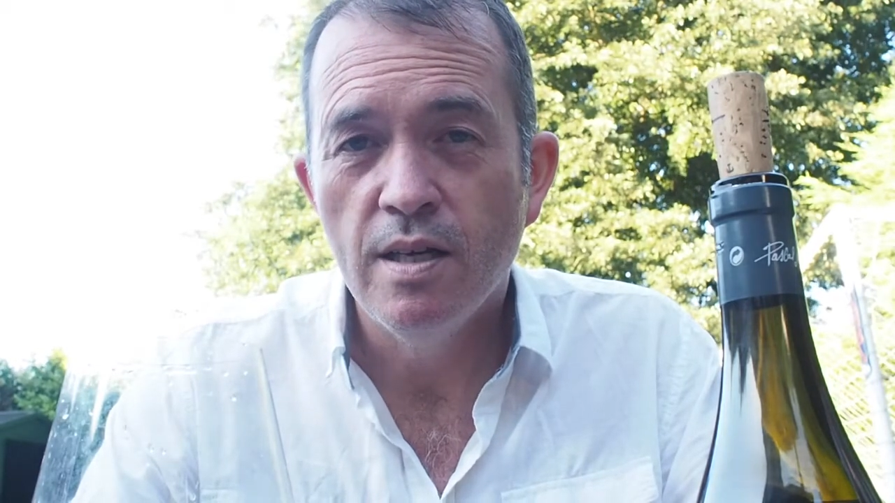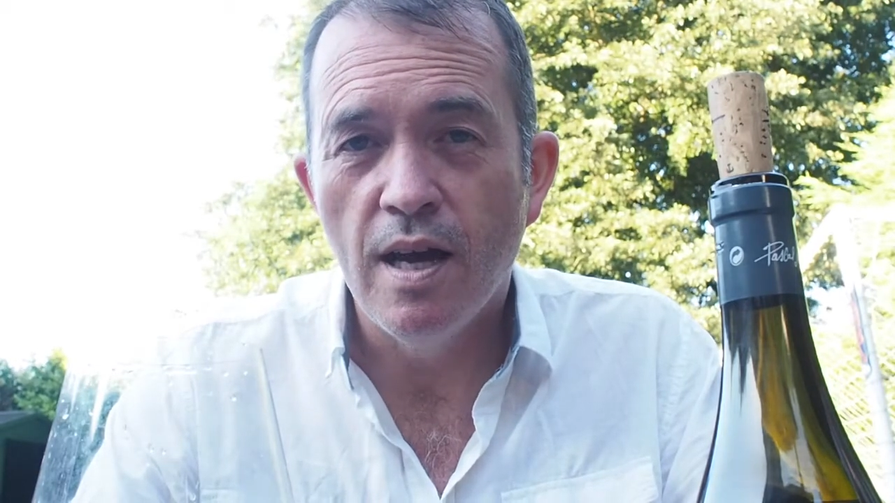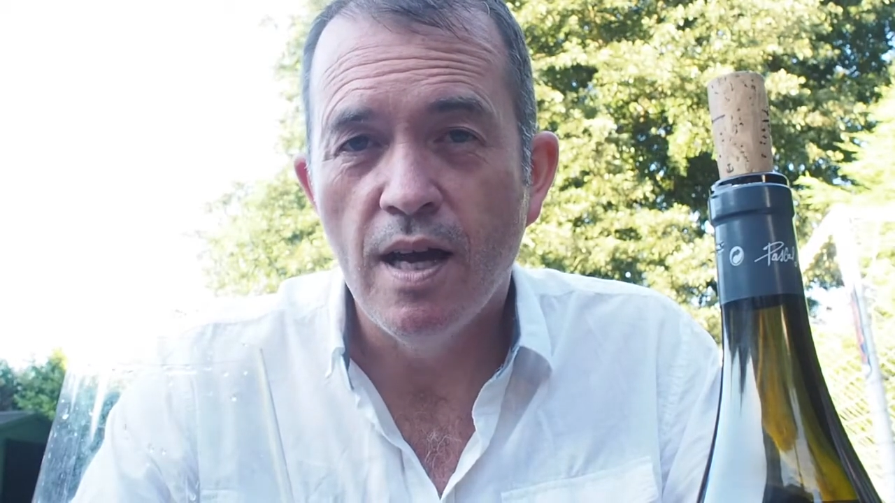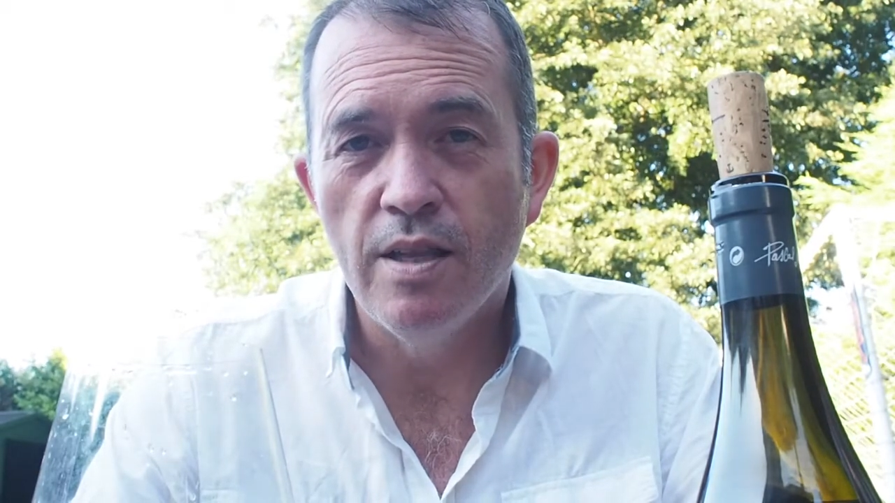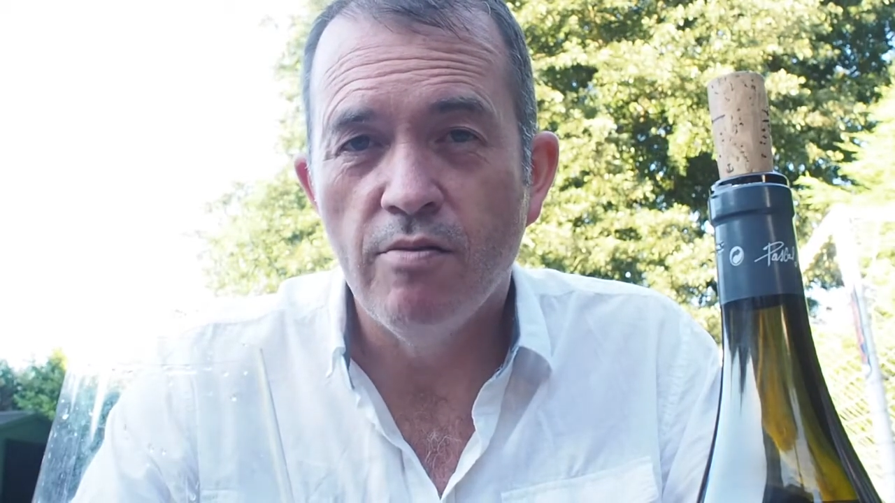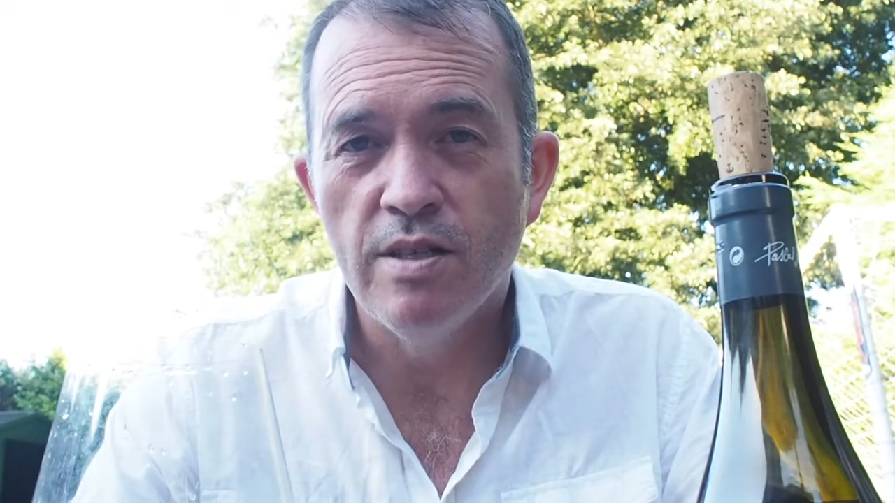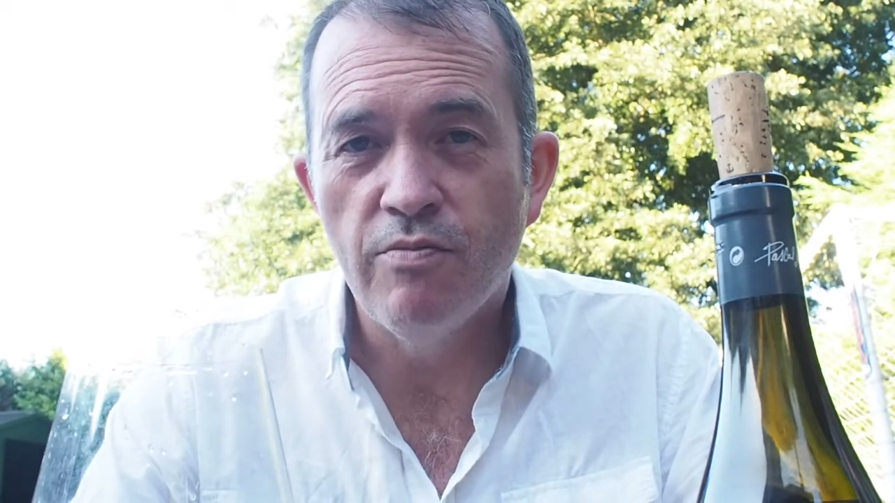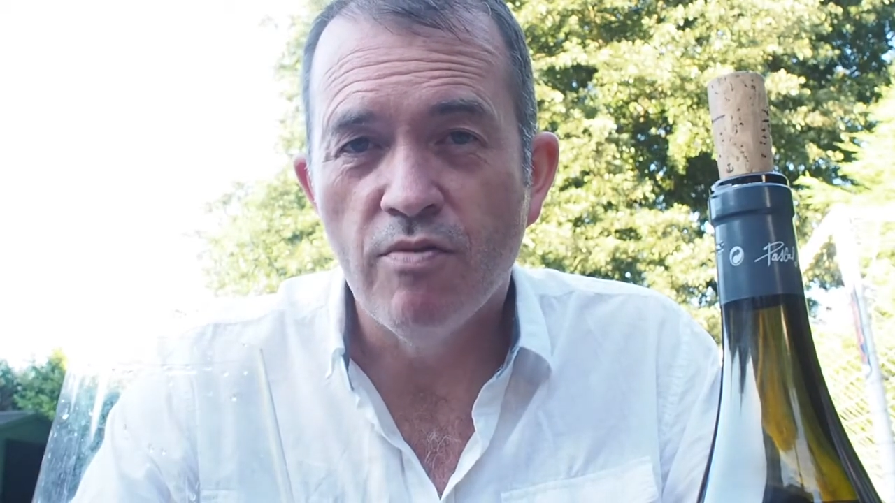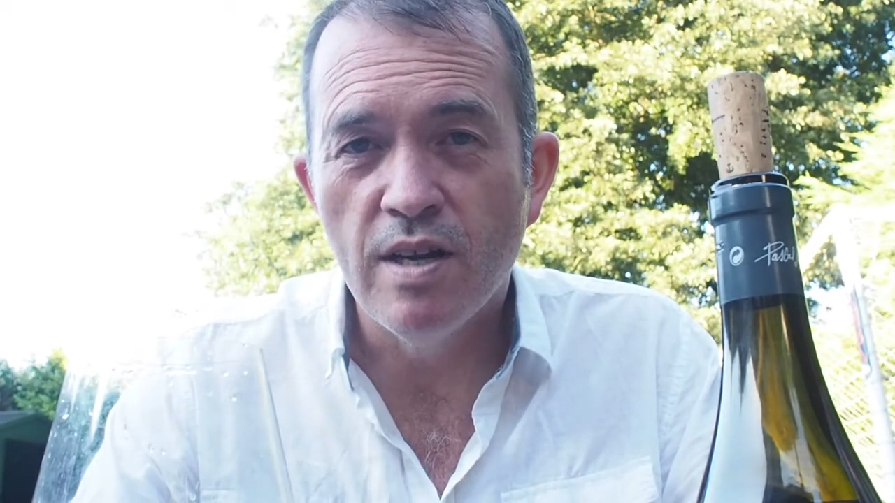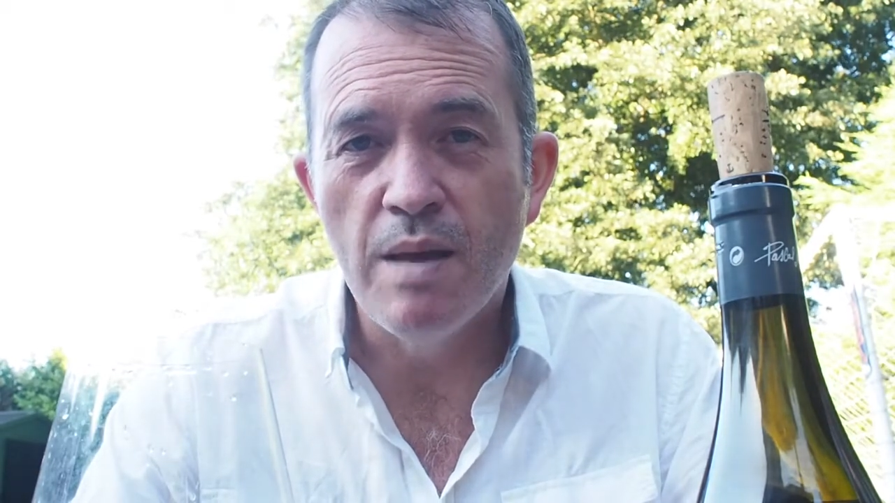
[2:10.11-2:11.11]
And there are
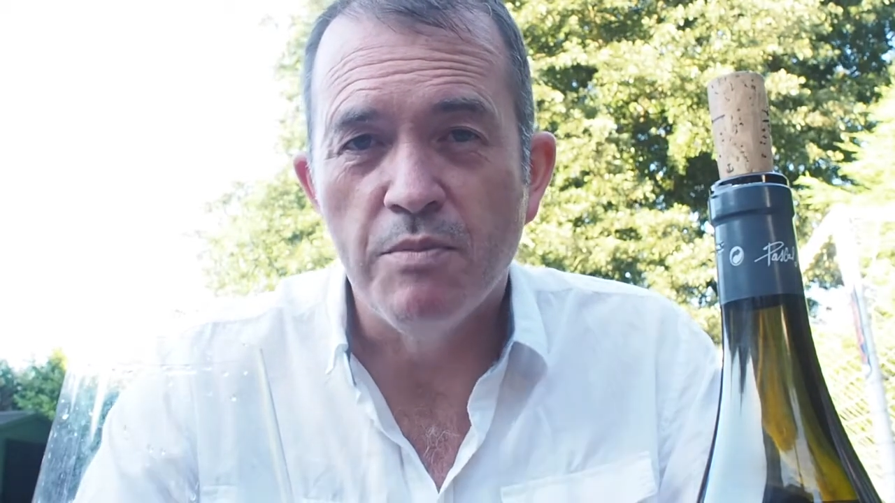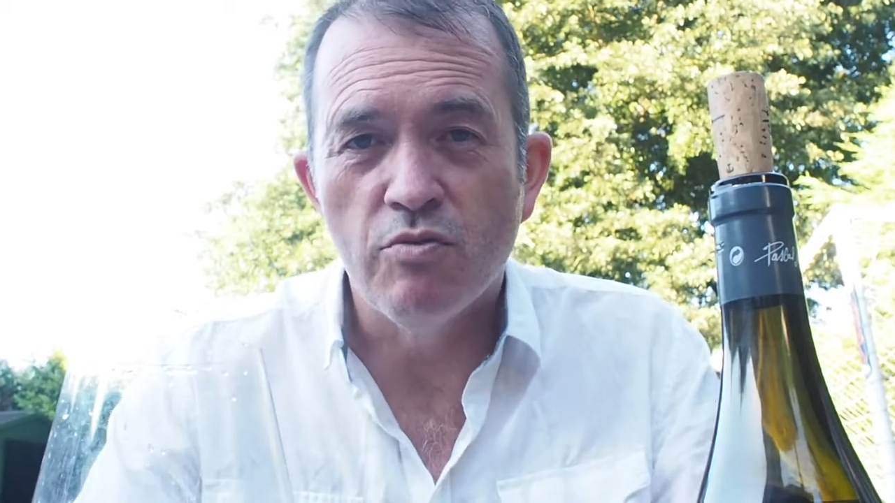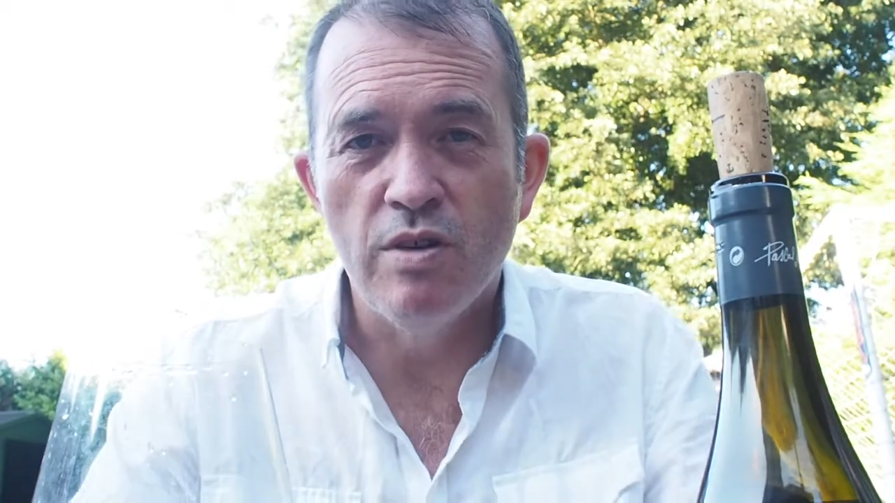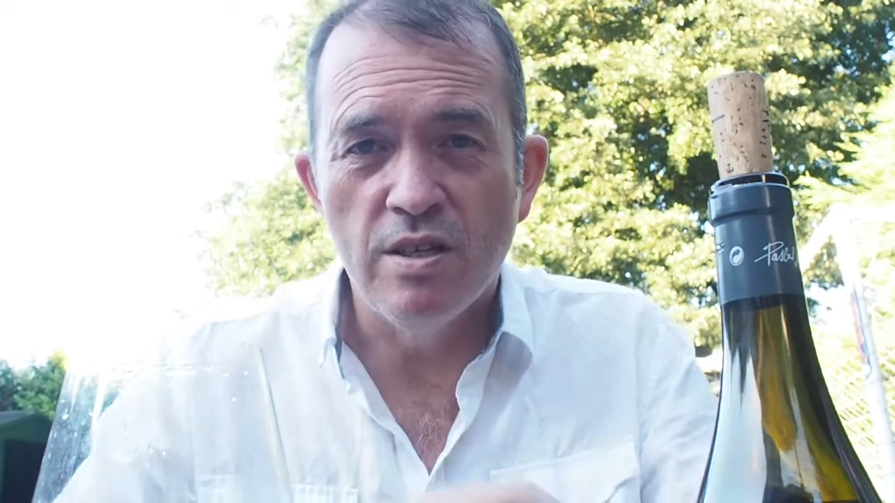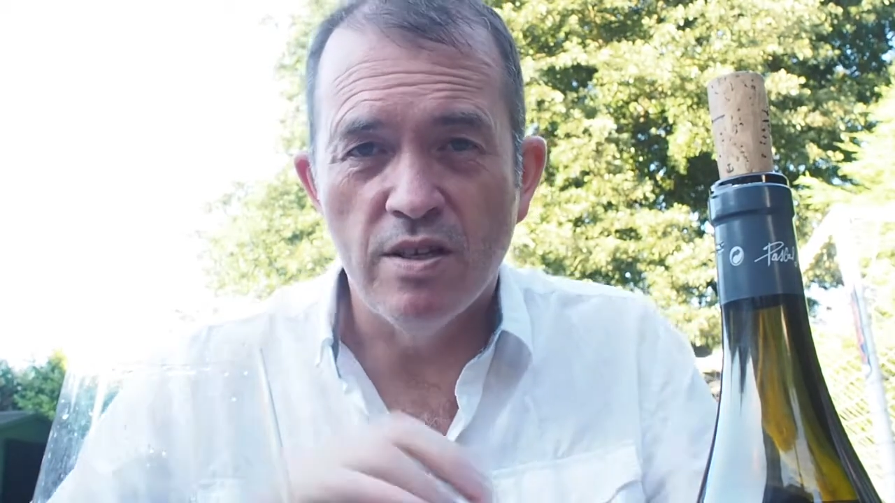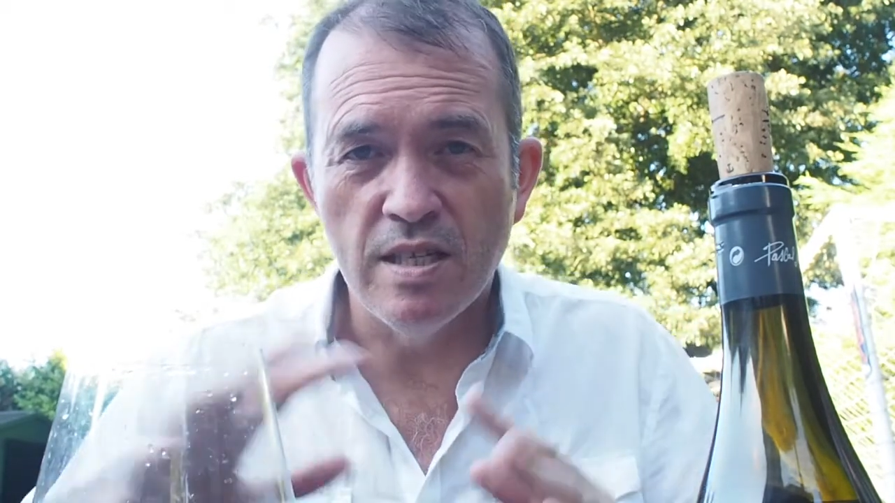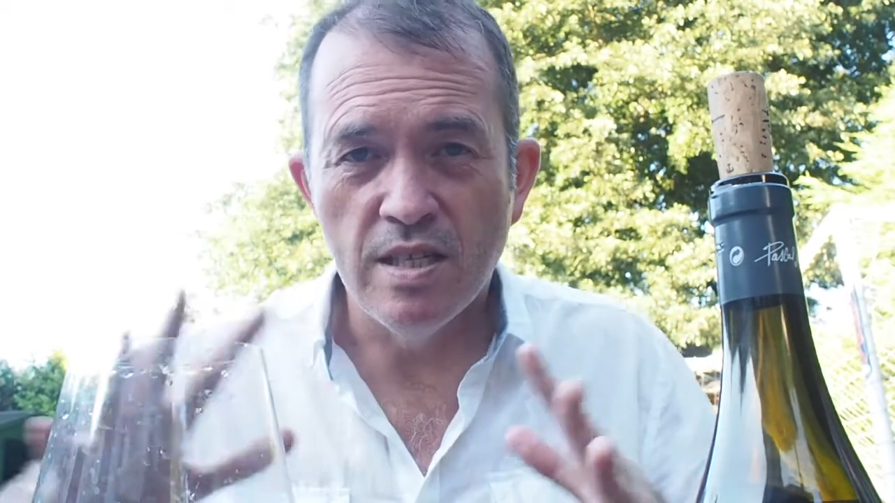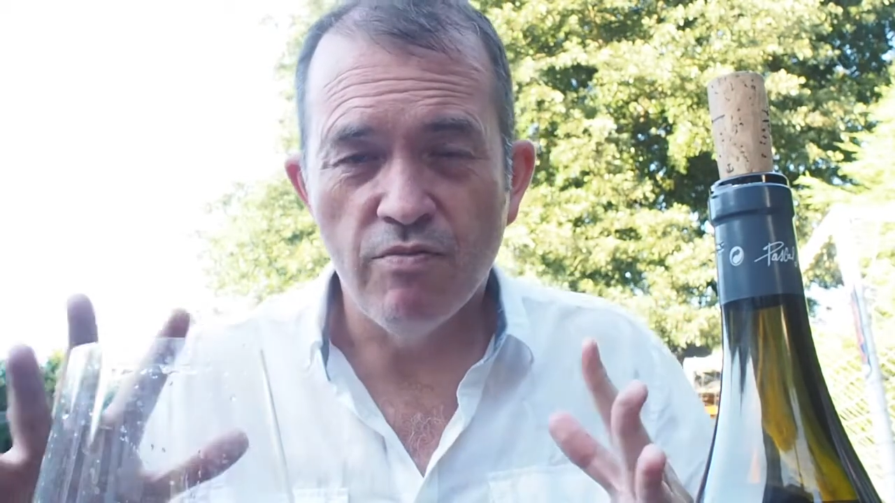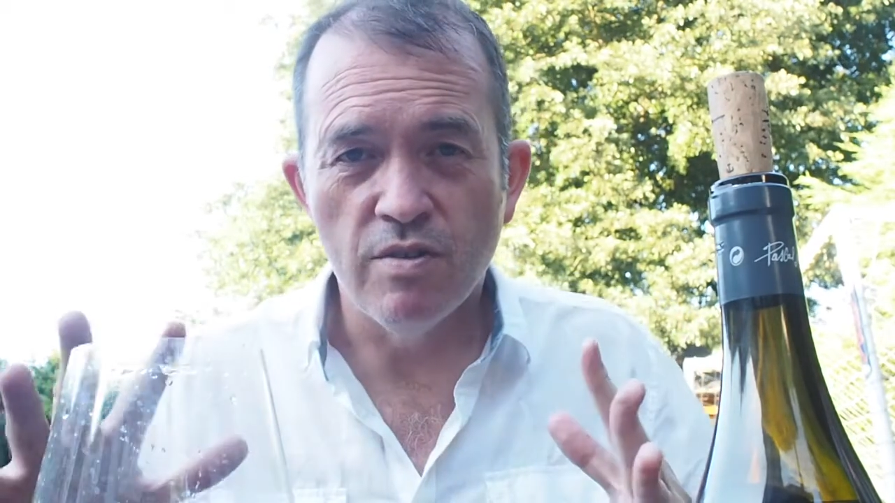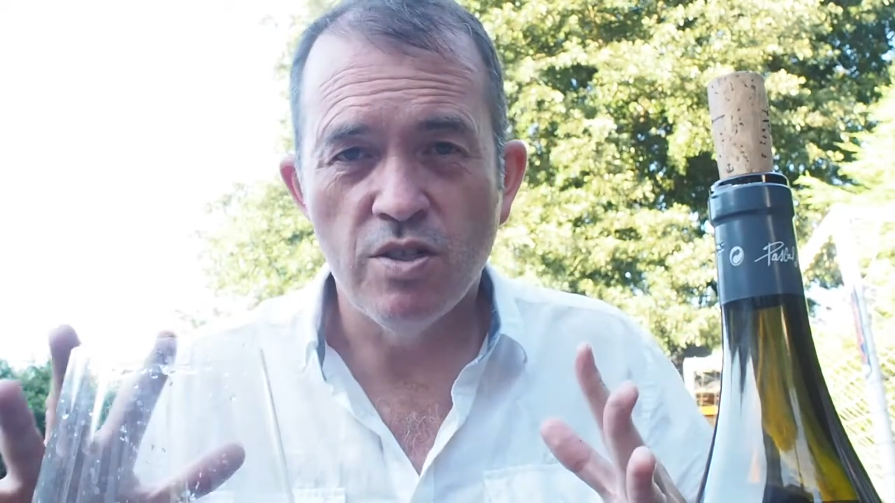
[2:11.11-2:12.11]
different names for each of these
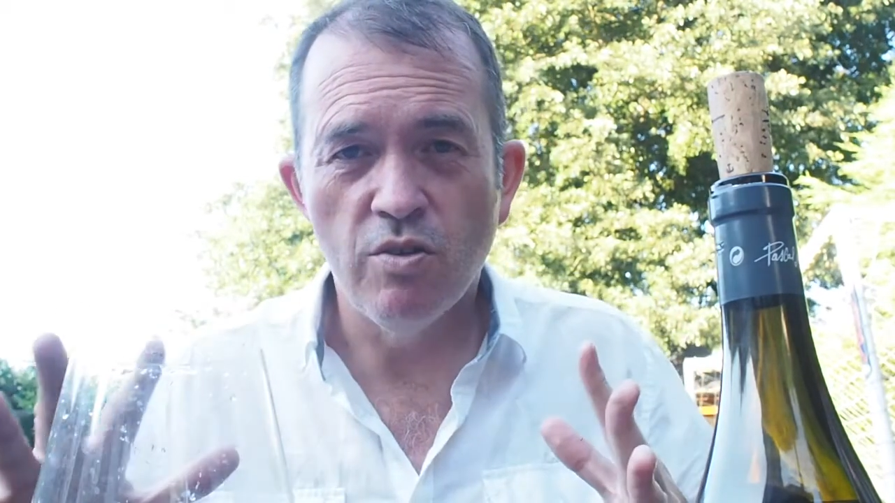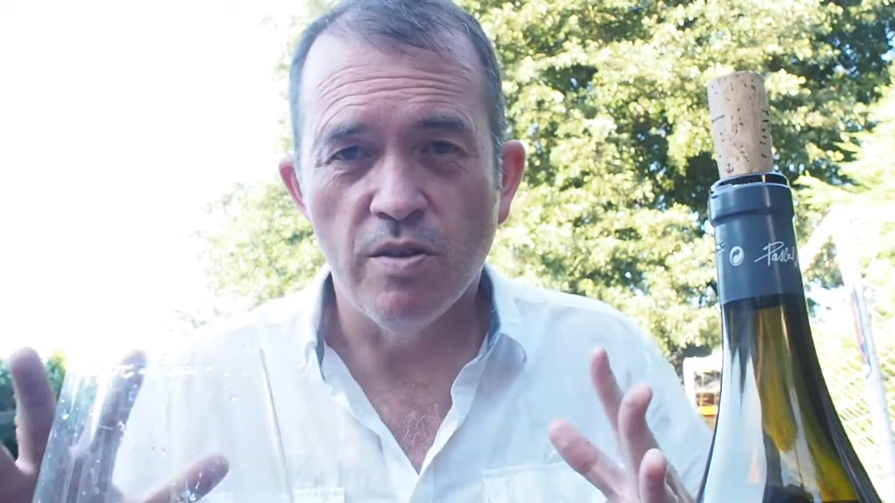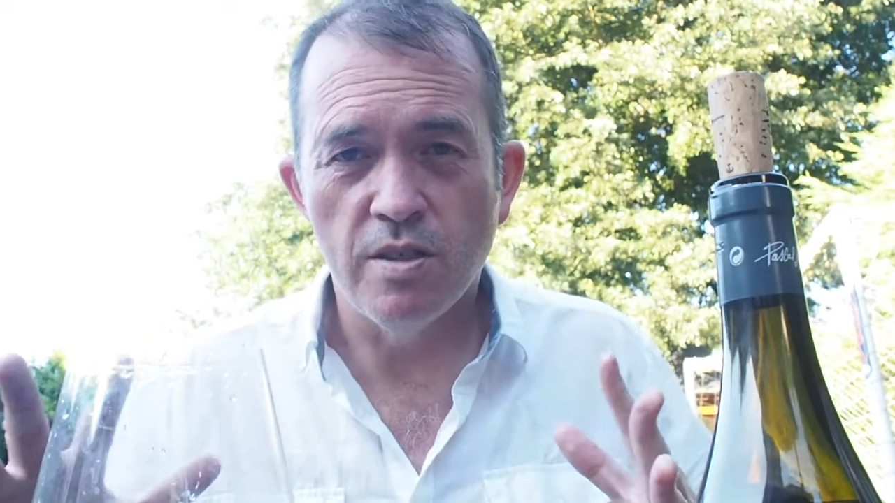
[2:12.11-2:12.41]
different soils.